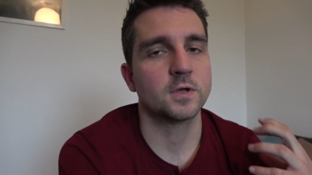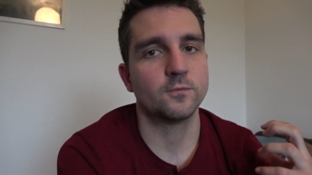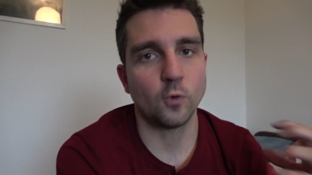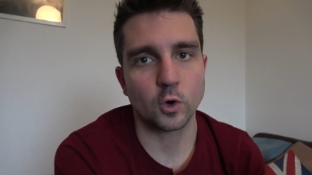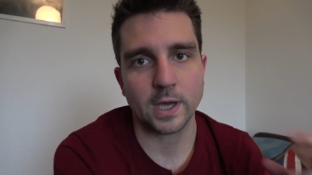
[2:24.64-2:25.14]

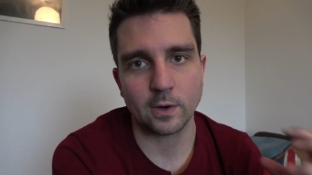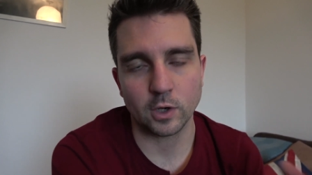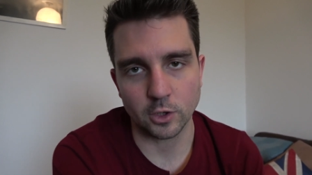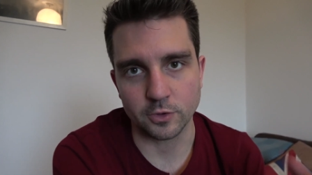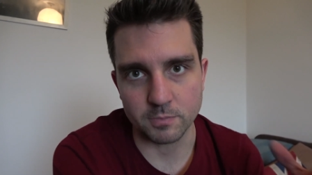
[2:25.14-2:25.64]
fork out a
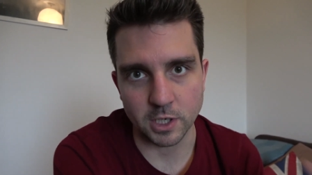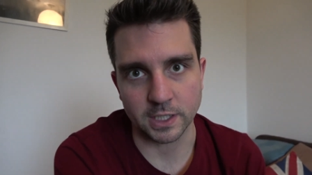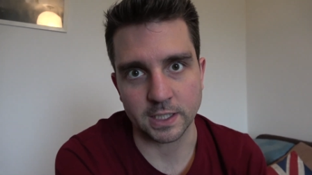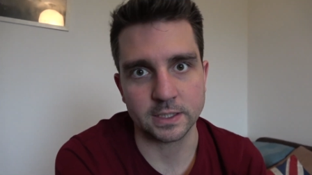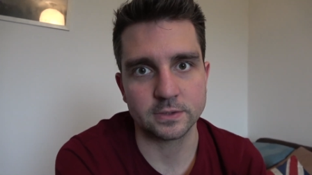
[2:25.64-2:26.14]
load of
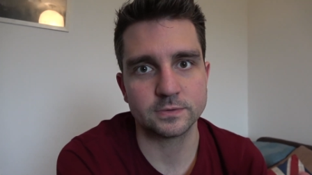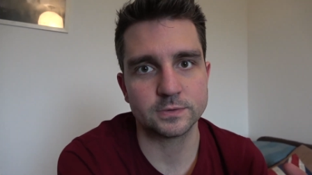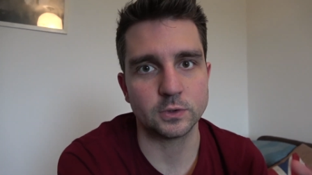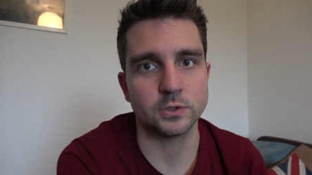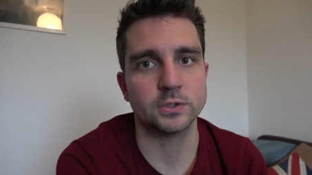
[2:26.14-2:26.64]
money
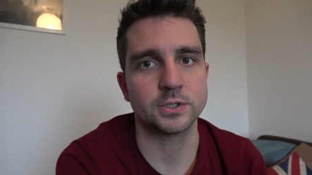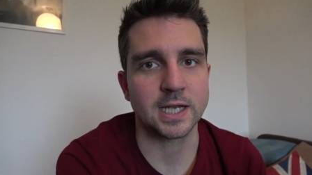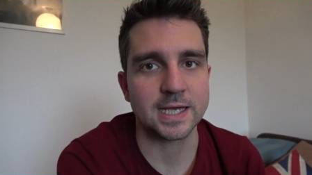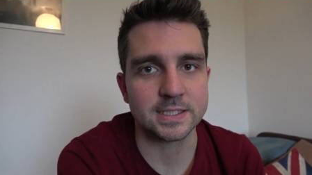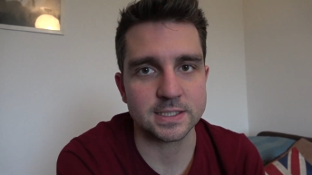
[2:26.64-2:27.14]
for the
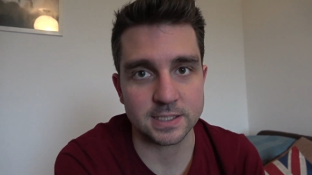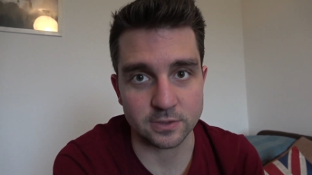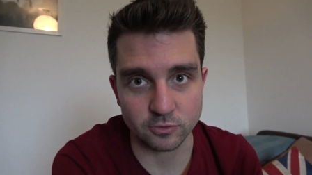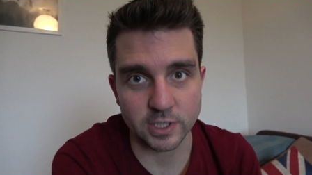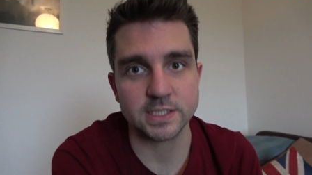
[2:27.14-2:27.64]
latest
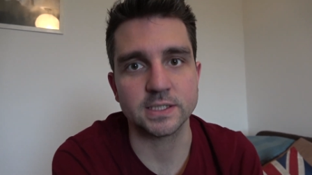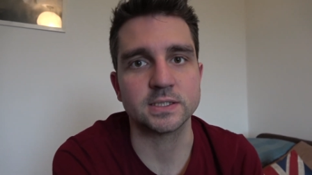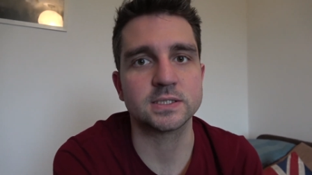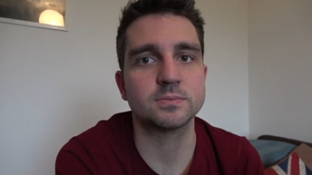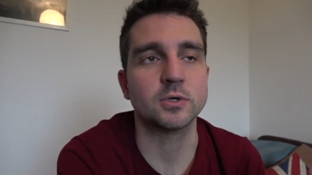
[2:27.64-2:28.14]
and
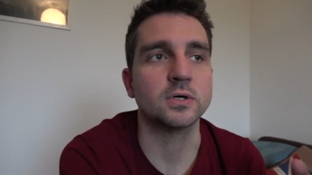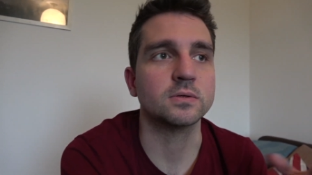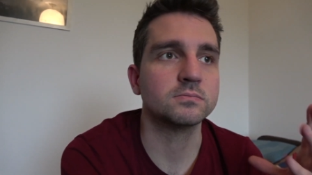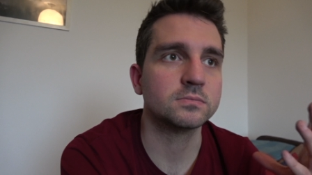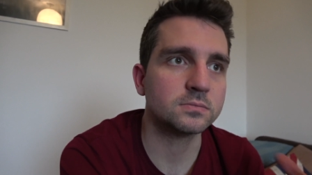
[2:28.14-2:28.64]
greatest,
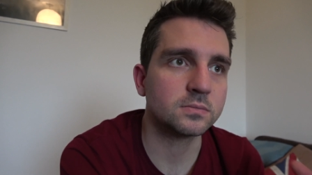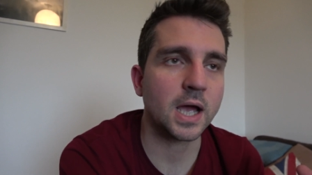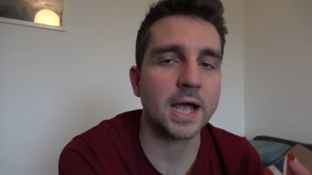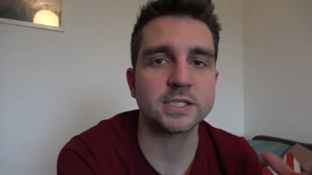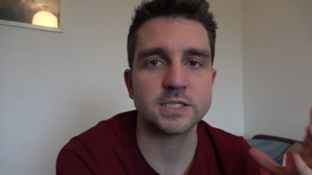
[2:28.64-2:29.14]
but
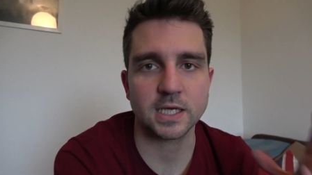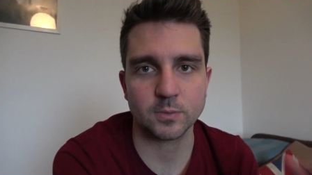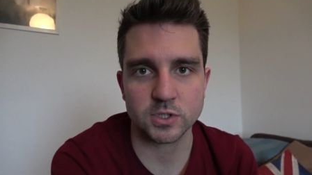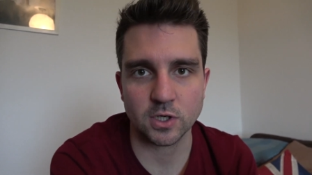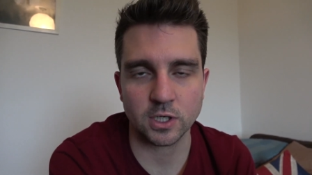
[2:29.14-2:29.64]
actually take
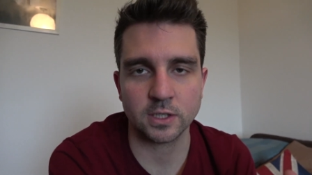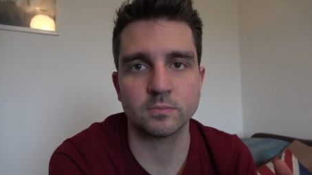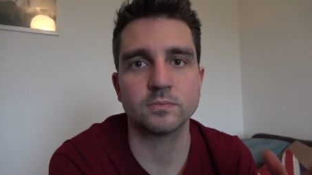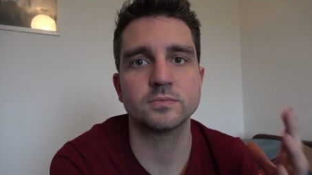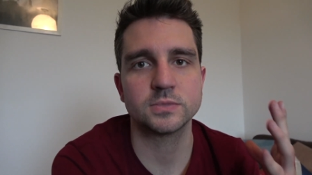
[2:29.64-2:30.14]
my
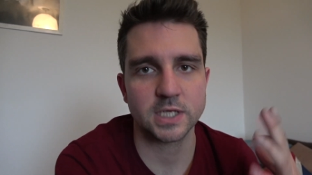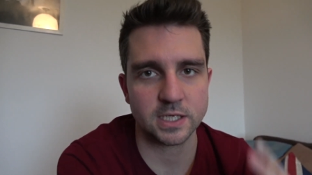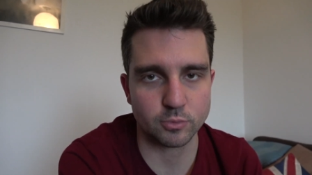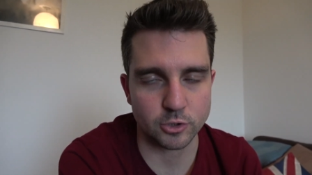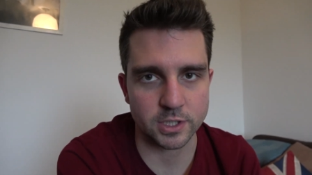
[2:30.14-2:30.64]
time,
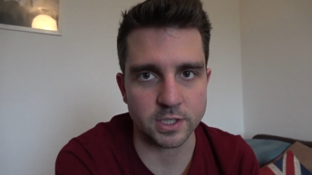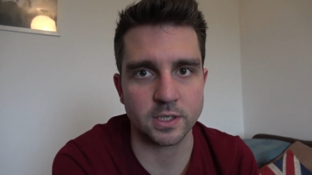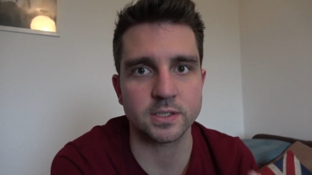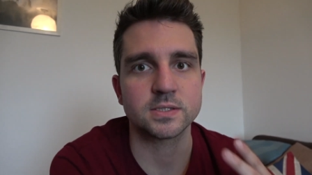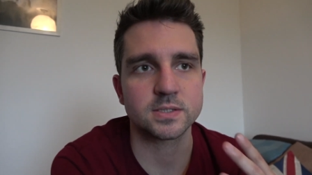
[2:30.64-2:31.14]
take a
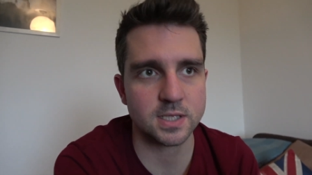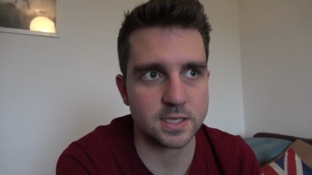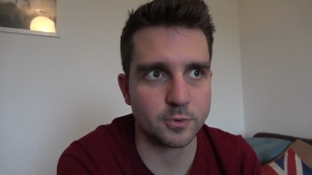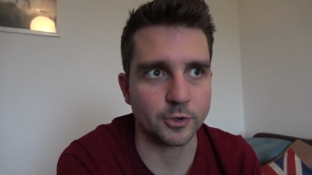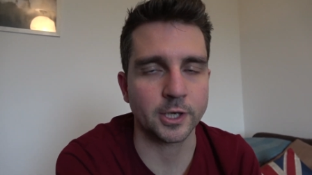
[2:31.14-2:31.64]
breather,
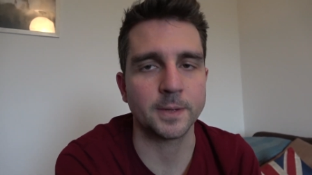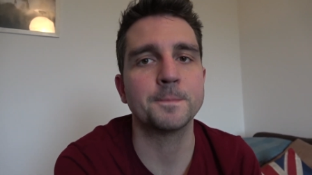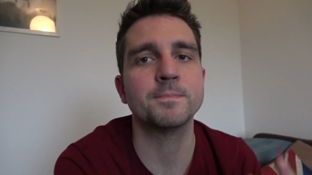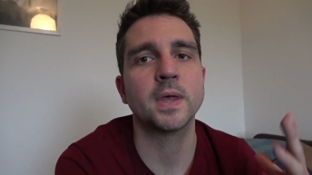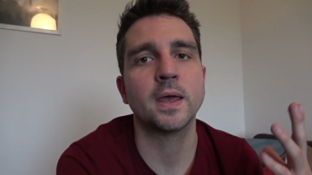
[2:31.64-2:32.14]
sleep on it,
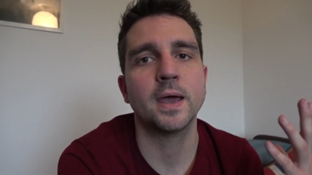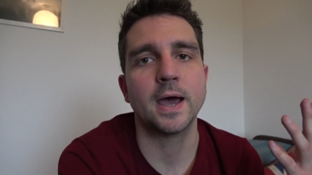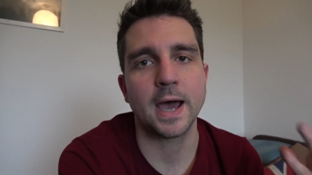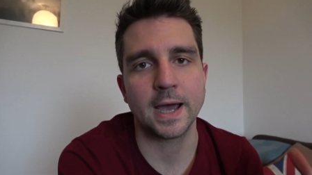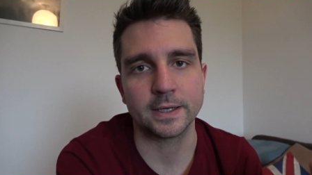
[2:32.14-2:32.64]

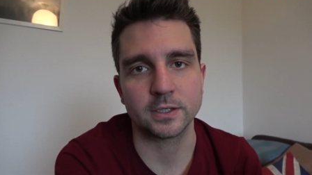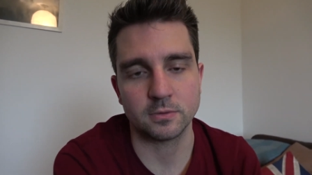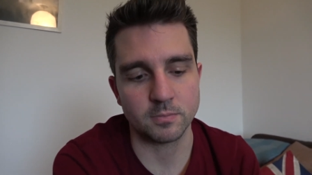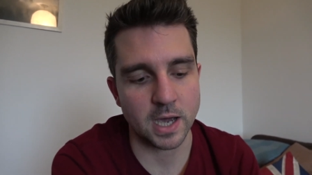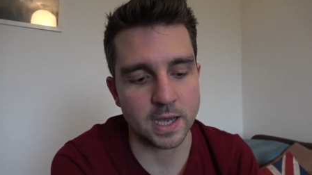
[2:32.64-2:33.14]
and
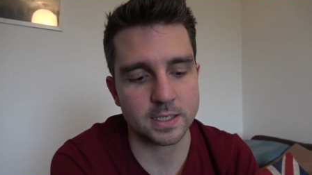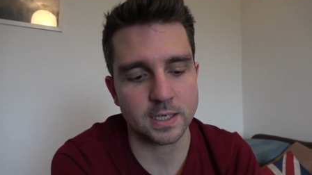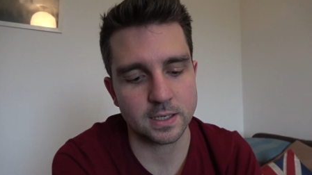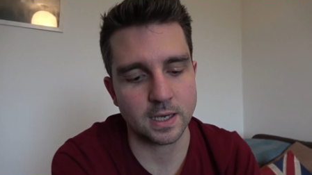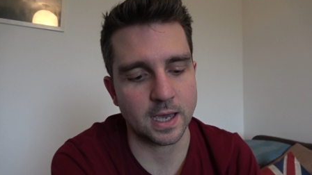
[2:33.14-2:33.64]
come
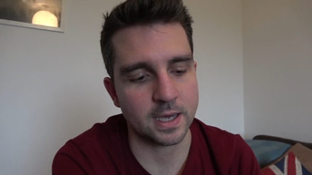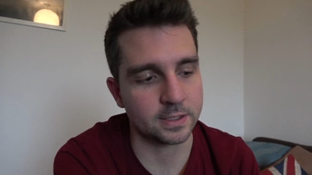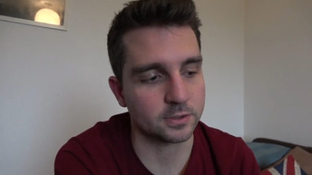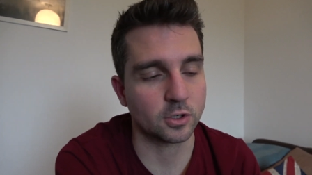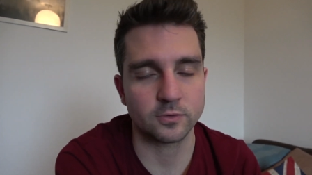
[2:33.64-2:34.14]
back
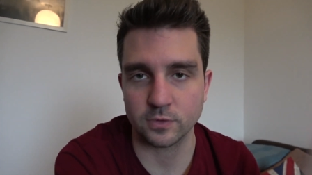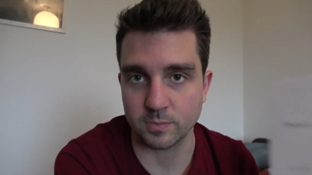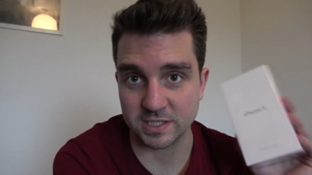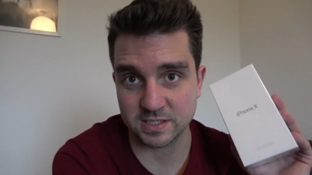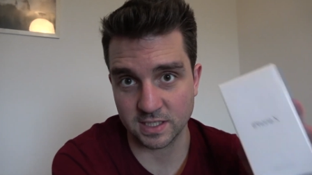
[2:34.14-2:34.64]
and go for the
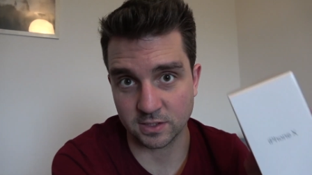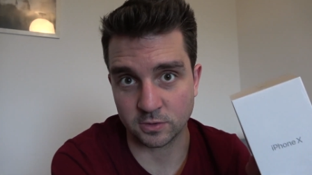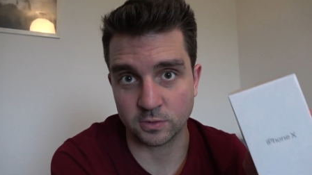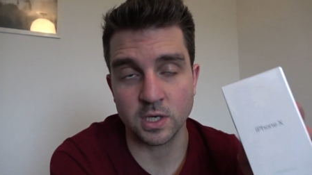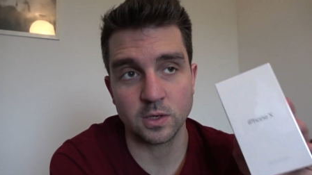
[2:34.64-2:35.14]
best
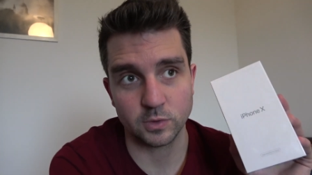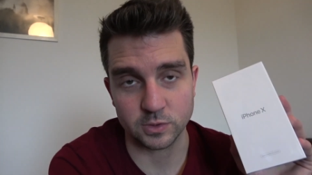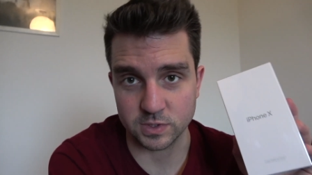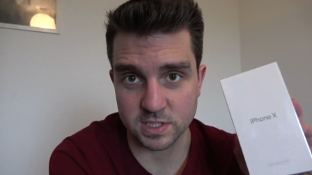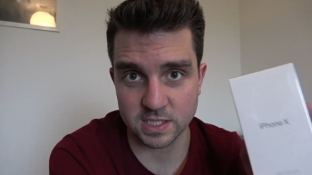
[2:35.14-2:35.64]
deal, which
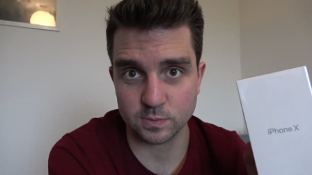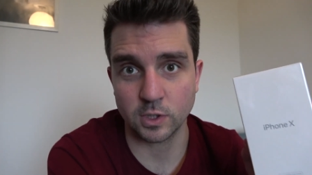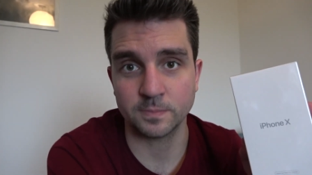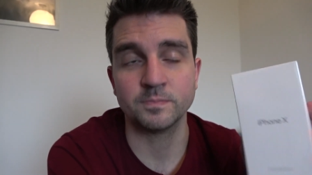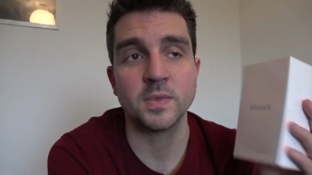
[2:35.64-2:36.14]
was this
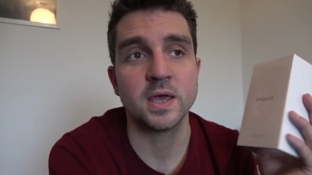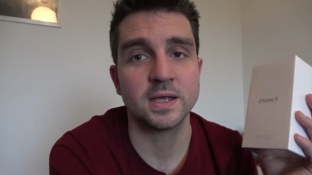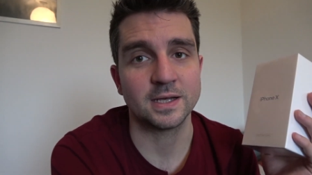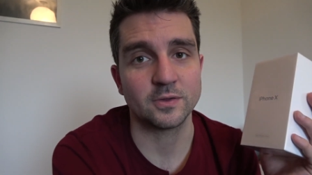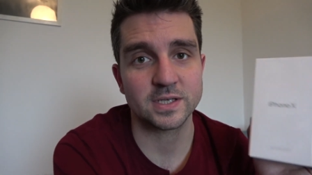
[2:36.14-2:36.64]
one.
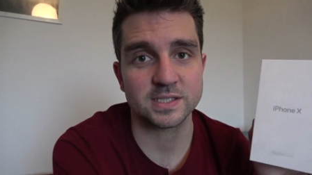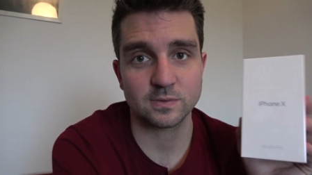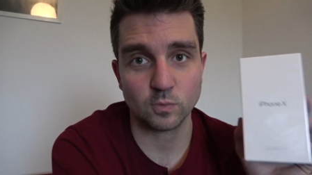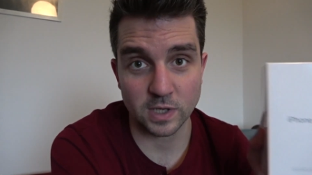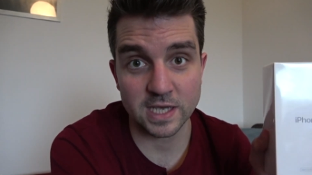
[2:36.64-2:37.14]
Now
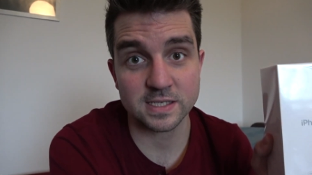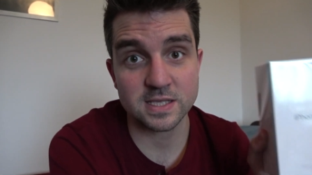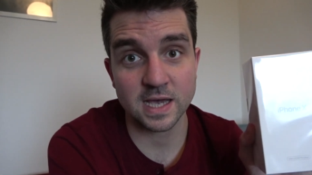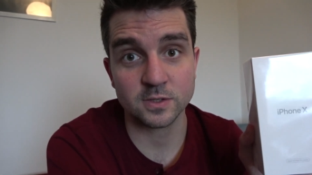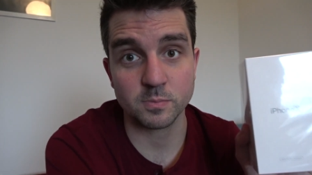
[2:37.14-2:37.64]
this is
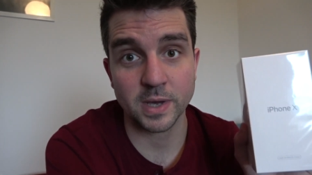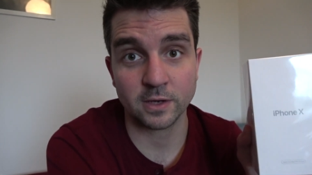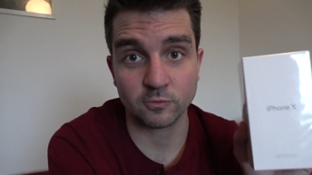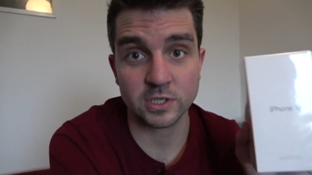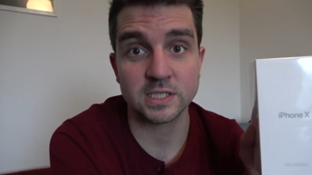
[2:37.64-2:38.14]

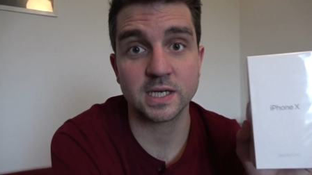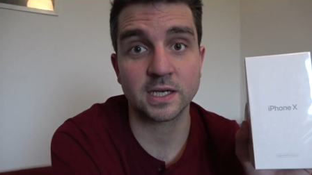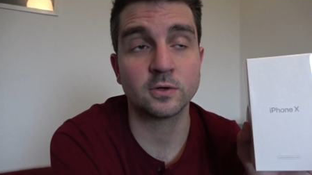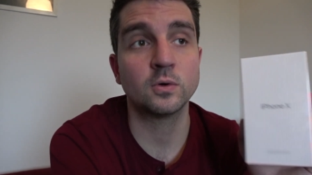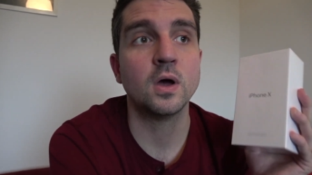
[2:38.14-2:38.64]
£1,000
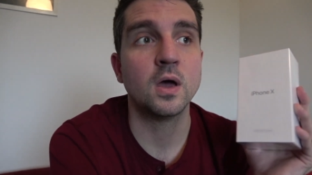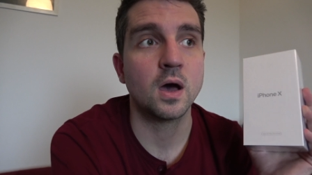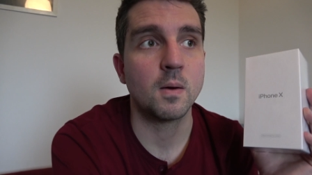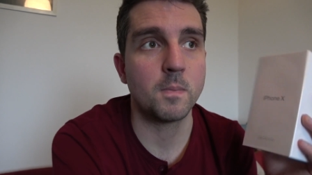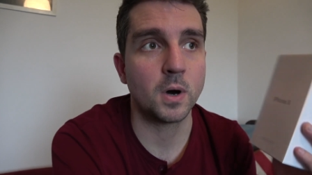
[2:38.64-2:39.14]
retail,
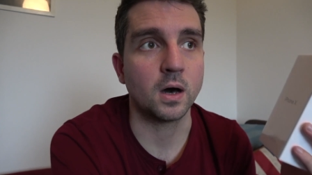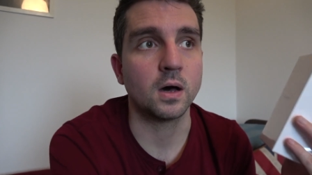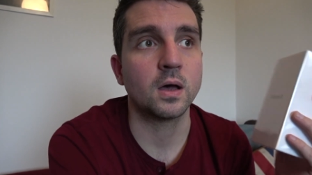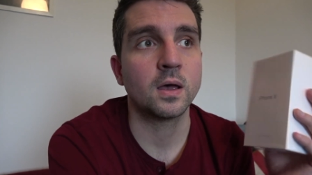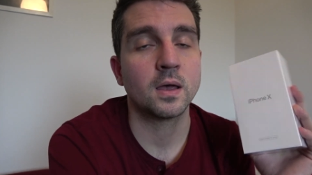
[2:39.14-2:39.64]
but